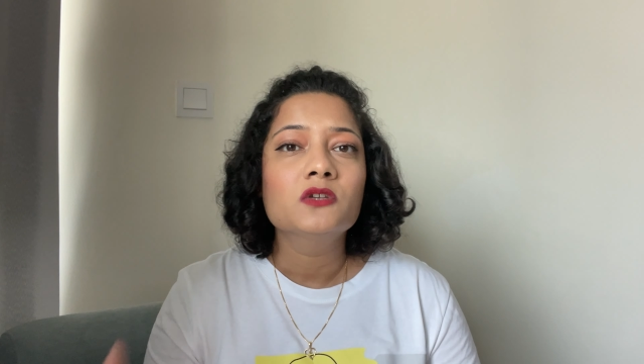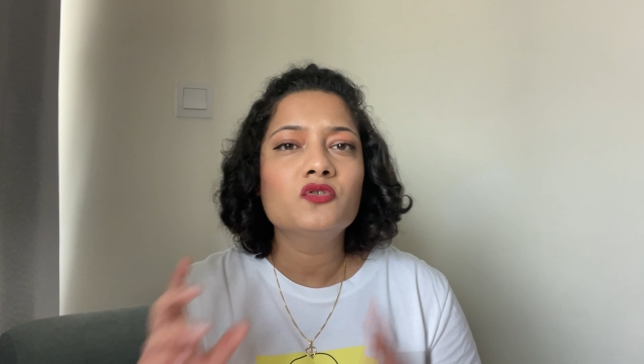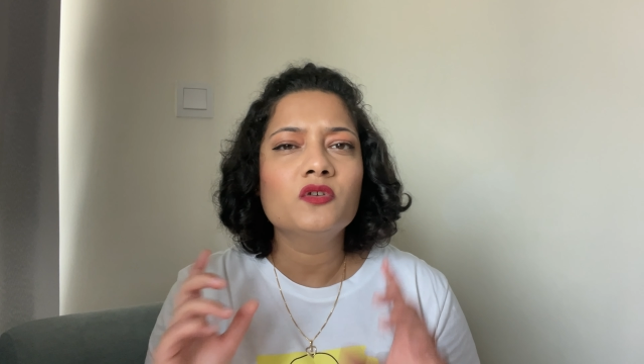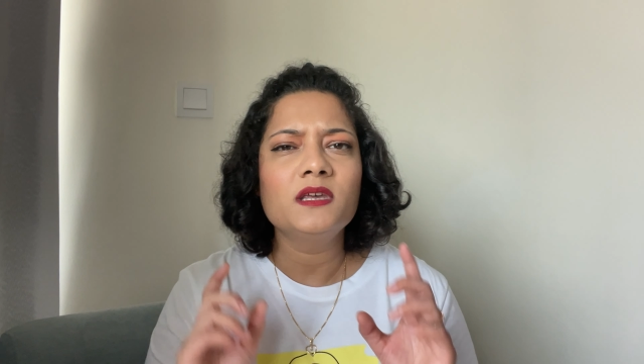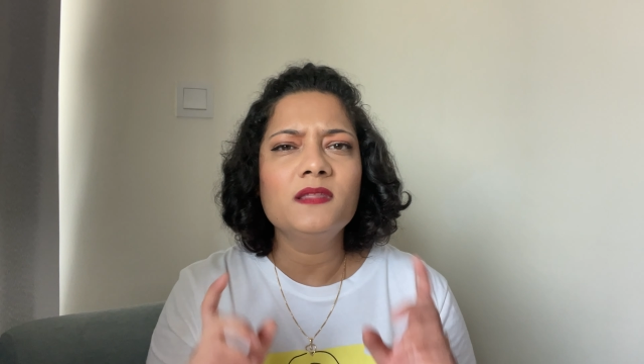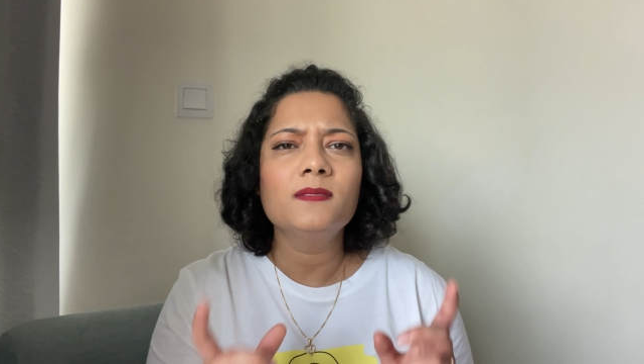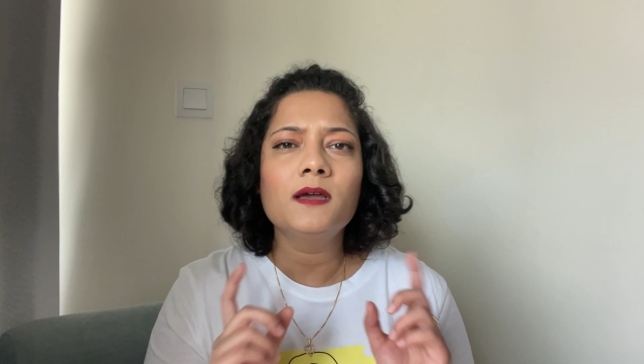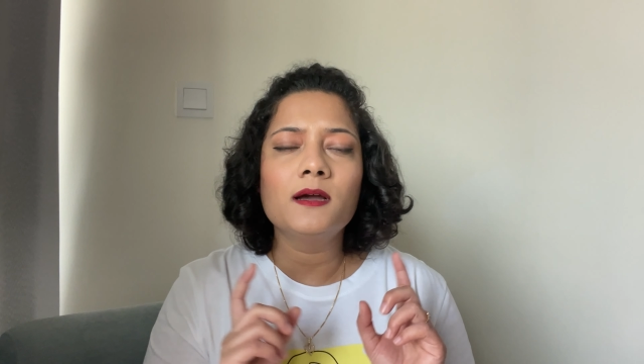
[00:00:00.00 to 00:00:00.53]
So
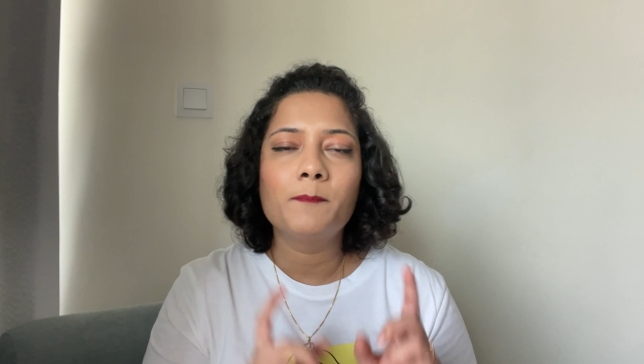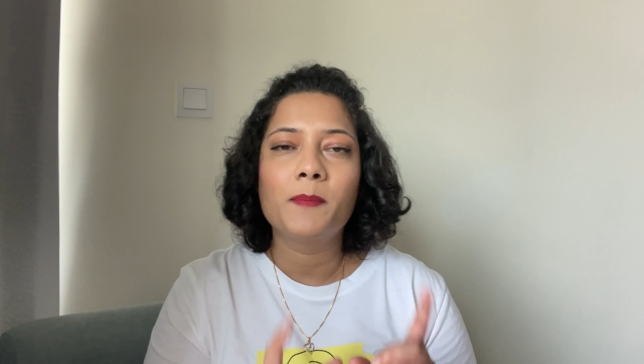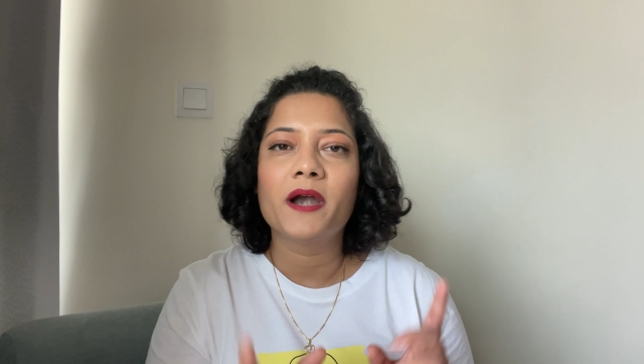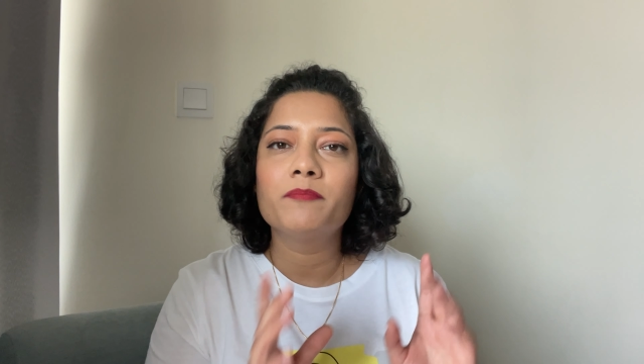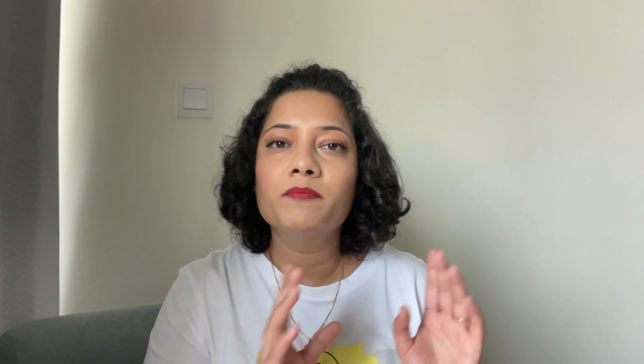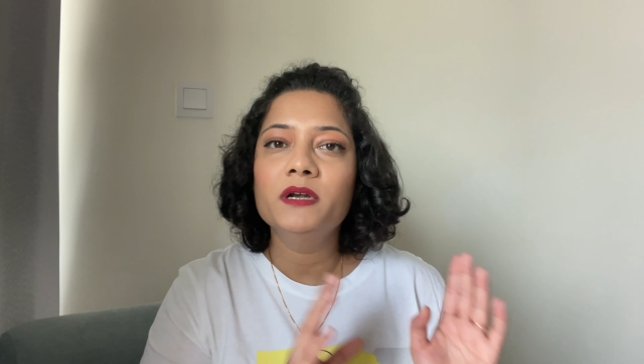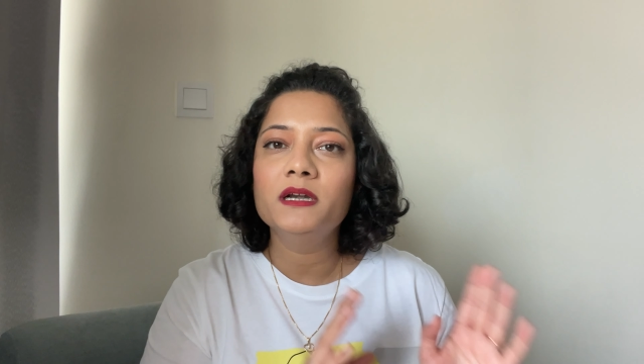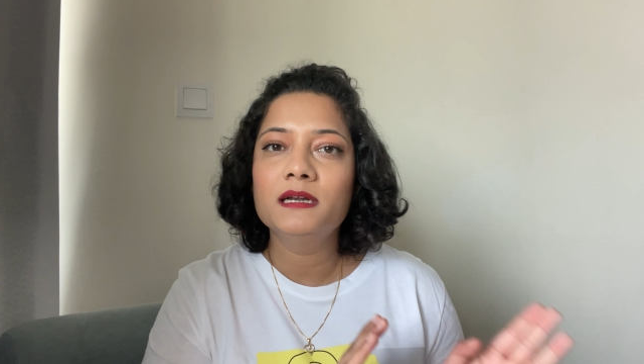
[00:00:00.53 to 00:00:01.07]
in the
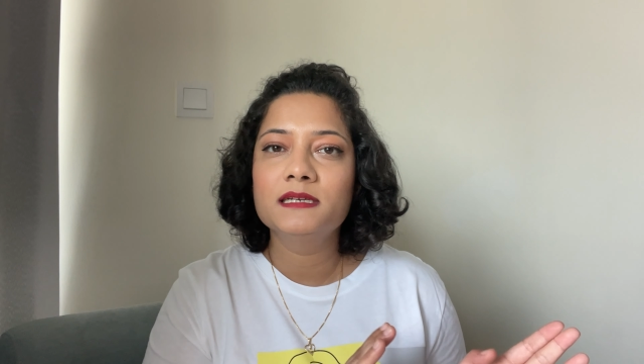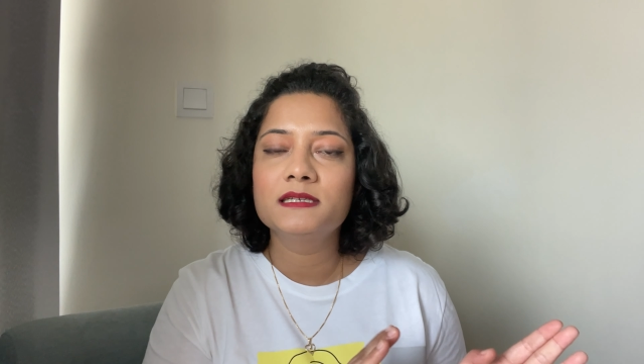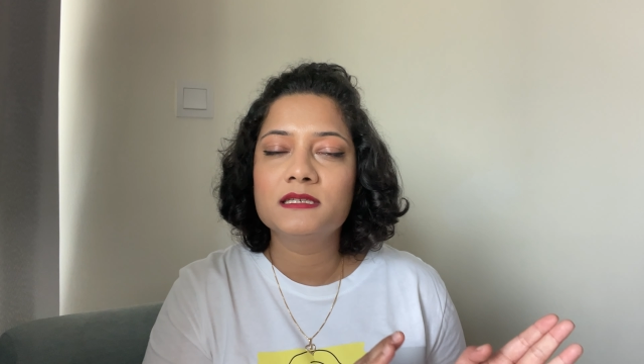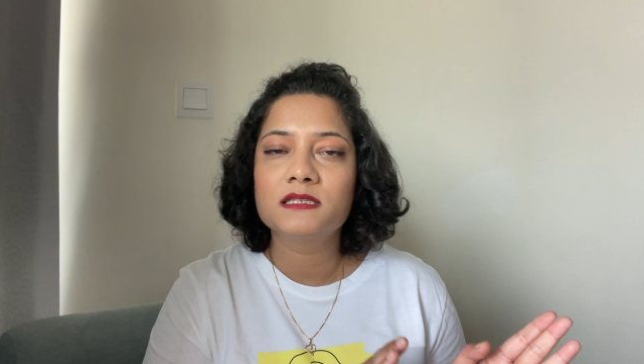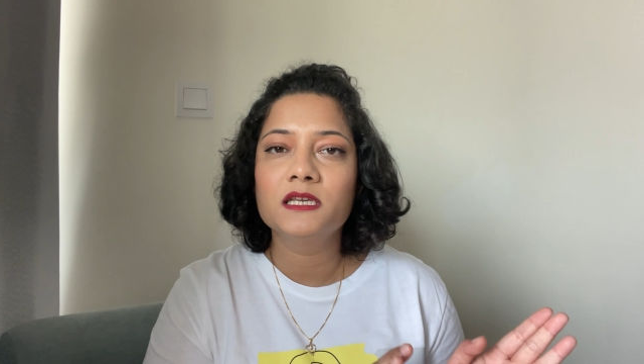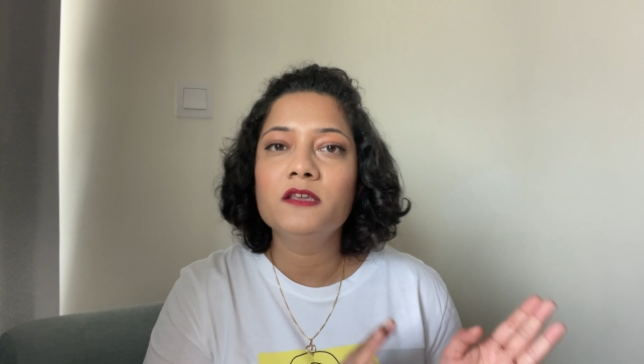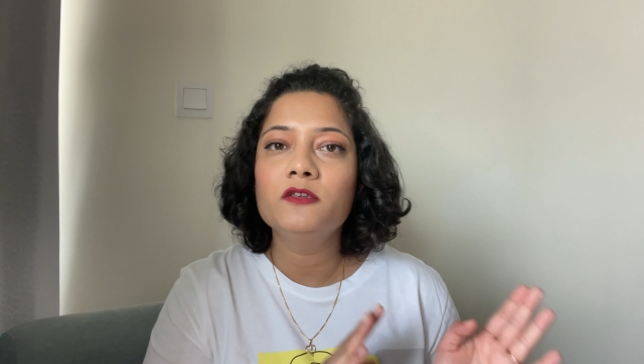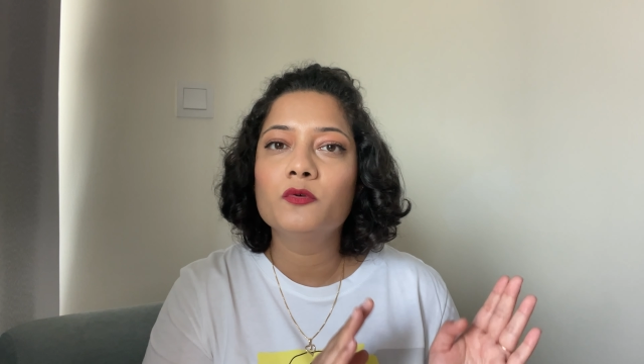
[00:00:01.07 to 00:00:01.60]
apartment listing,